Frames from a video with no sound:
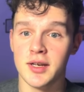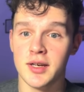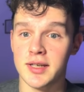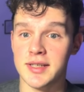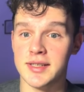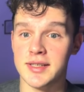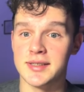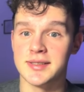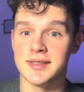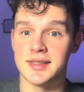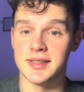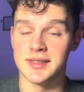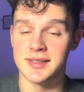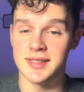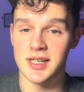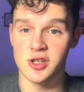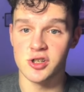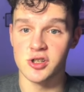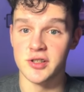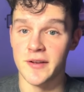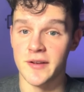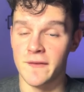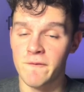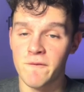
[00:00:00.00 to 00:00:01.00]
is
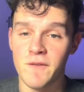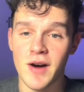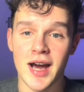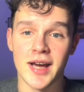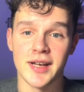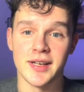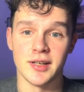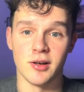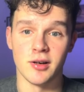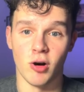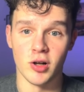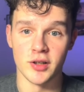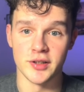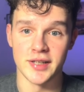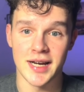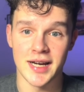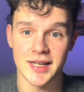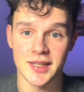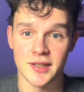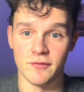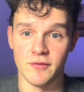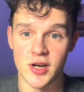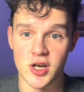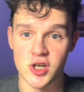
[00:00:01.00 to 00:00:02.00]
essentially defining all the
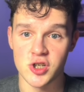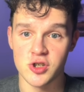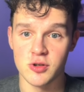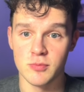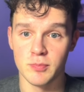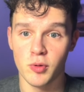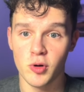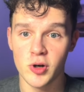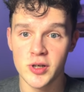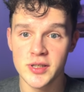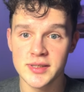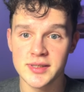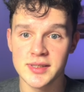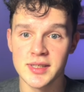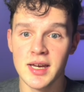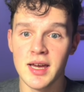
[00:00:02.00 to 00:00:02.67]
activation points.